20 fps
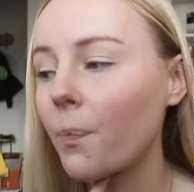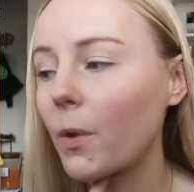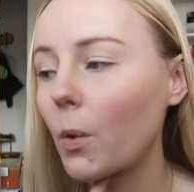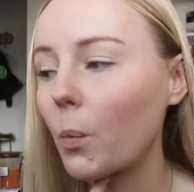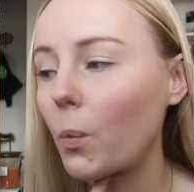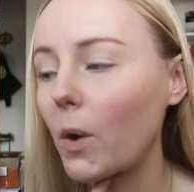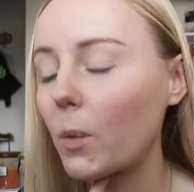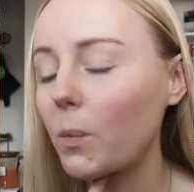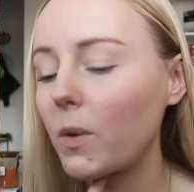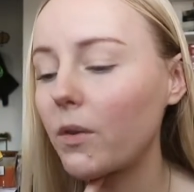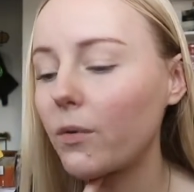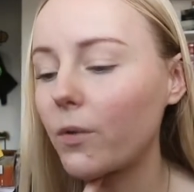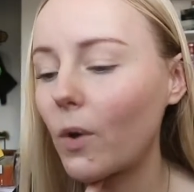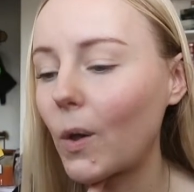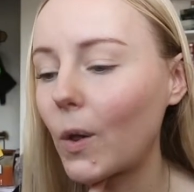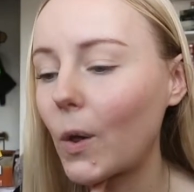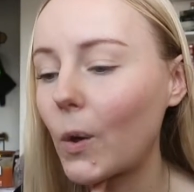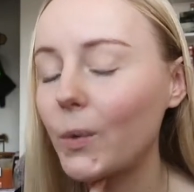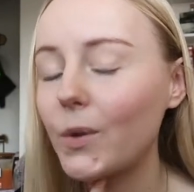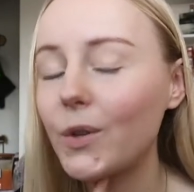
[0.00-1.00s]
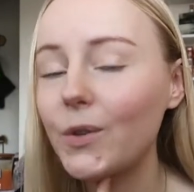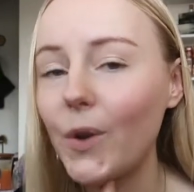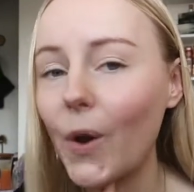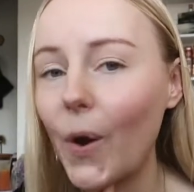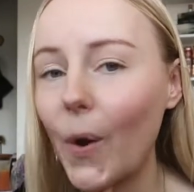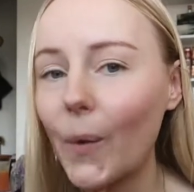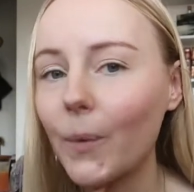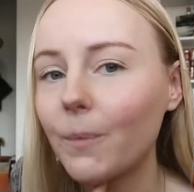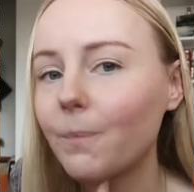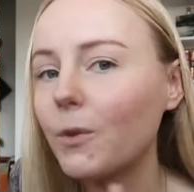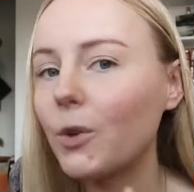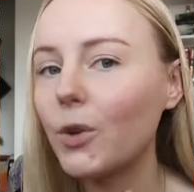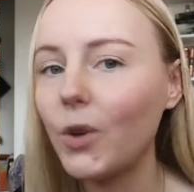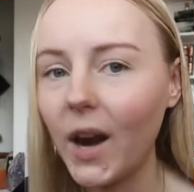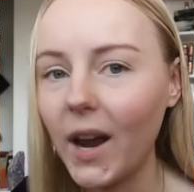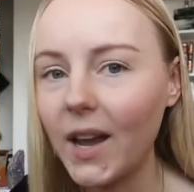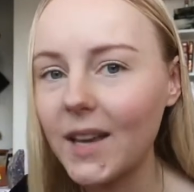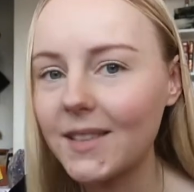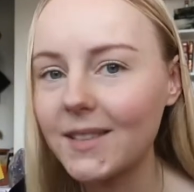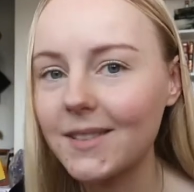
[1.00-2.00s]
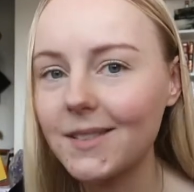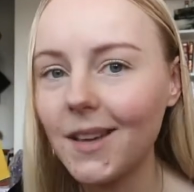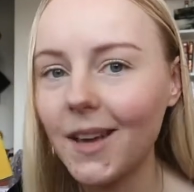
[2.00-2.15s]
where we follow, you know, Grace